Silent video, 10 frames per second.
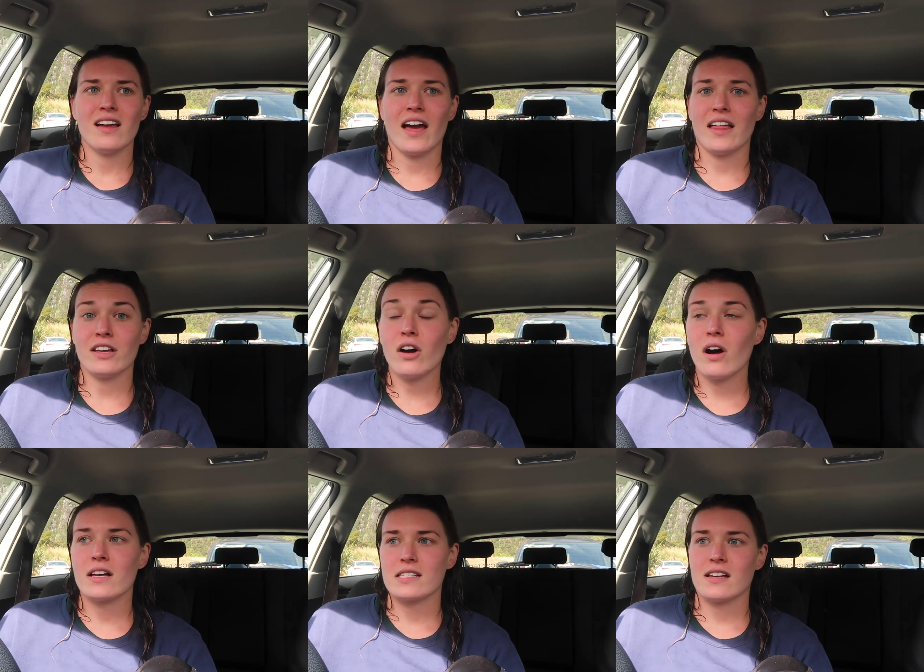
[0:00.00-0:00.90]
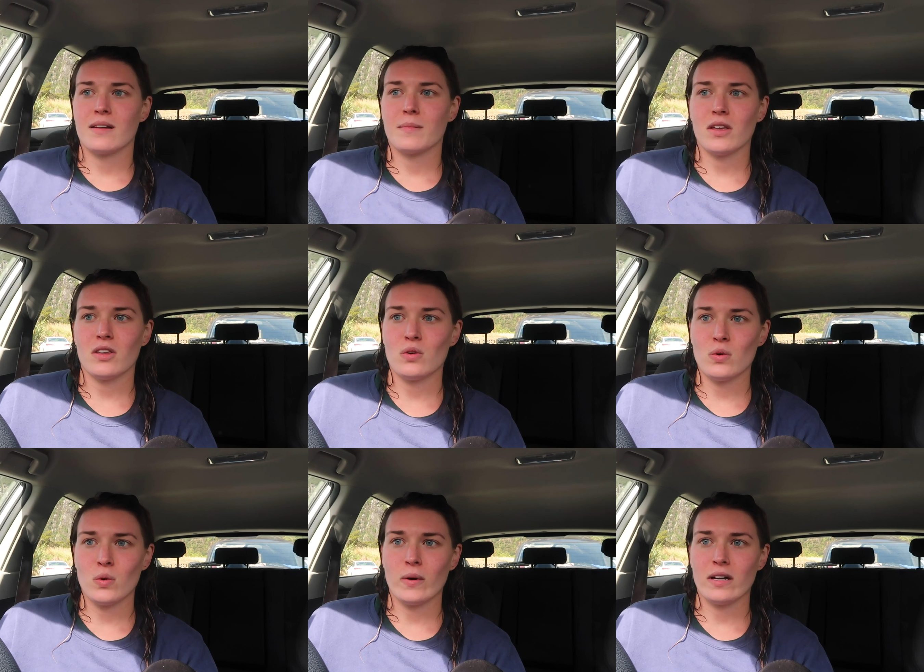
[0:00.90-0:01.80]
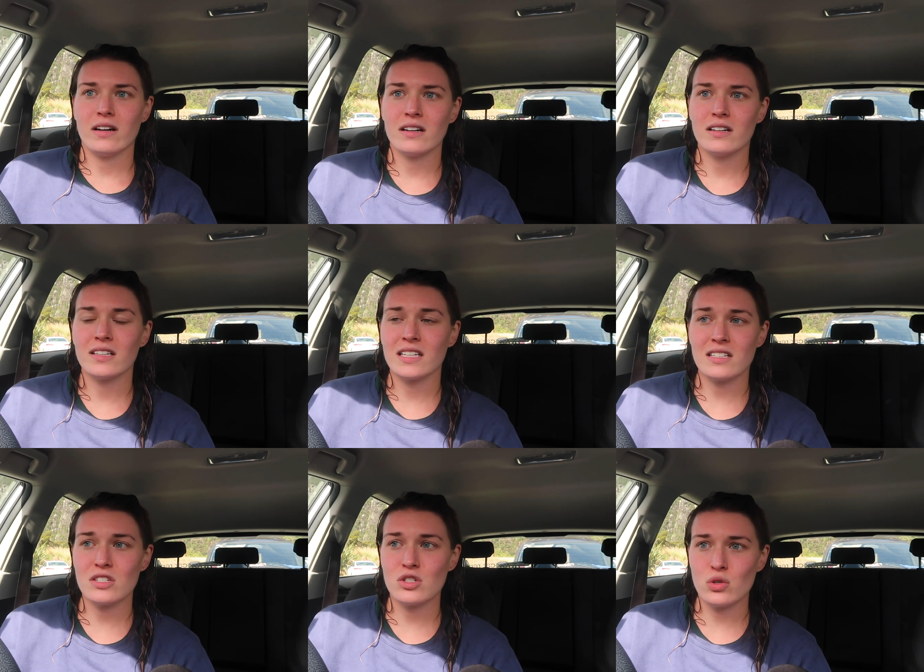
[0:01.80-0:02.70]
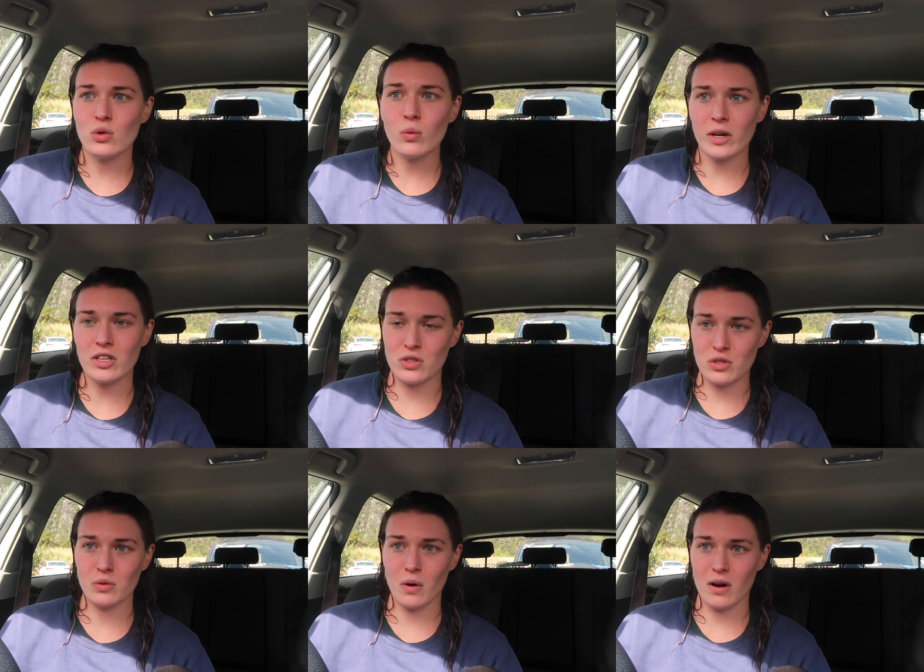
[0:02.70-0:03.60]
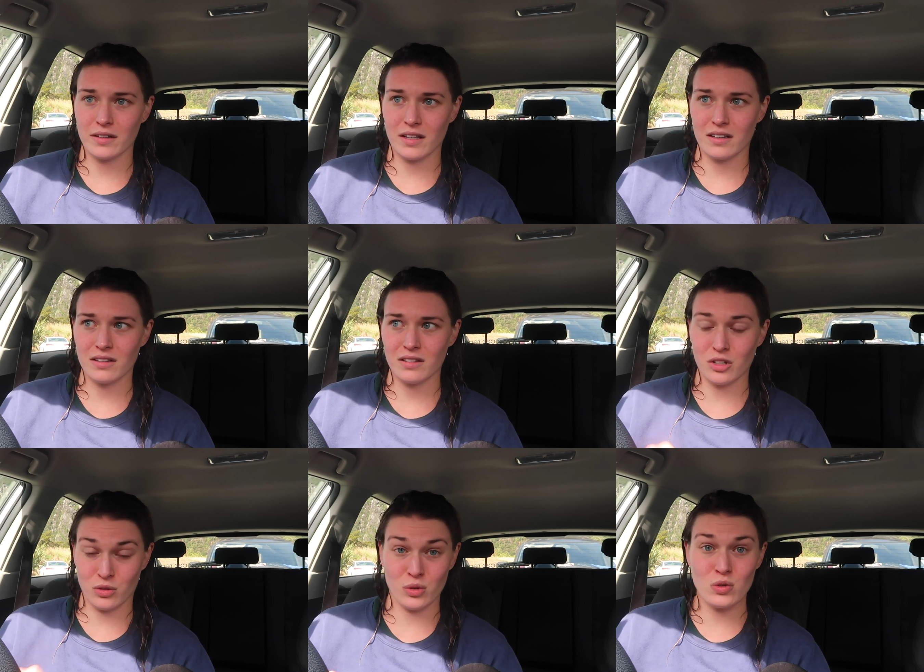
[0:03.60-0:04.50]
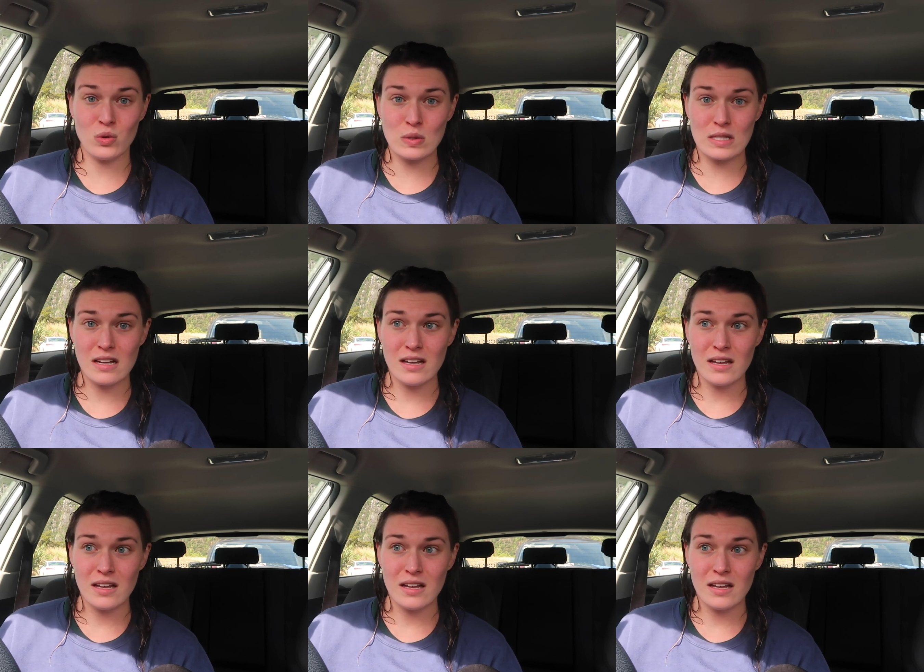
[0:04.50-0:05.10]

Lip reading: And they're awesome. You get to do what you do on like the cruise,